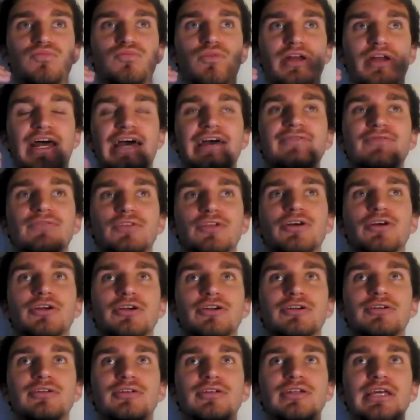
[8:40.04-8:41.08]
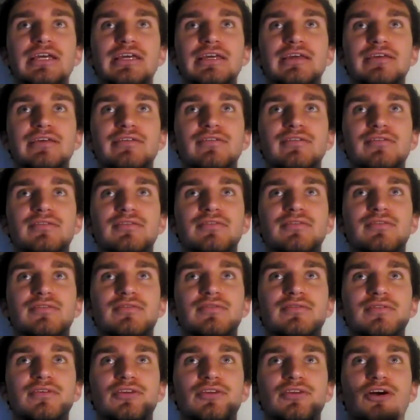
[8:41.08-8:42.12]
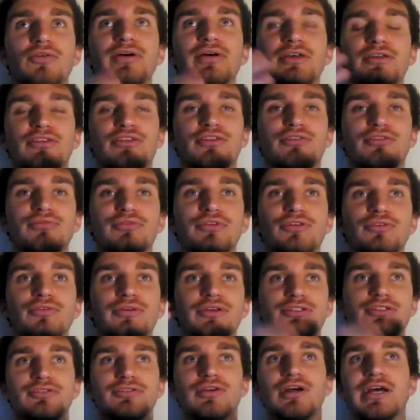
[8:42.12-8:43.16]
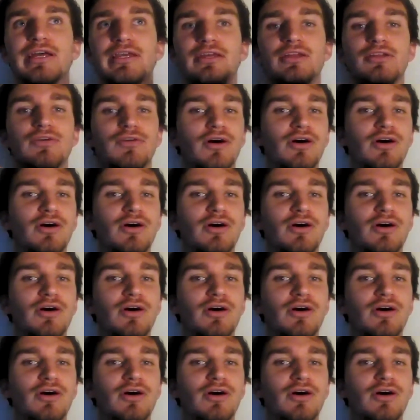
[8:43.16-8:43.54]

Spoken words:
What I've learned is going through and trying,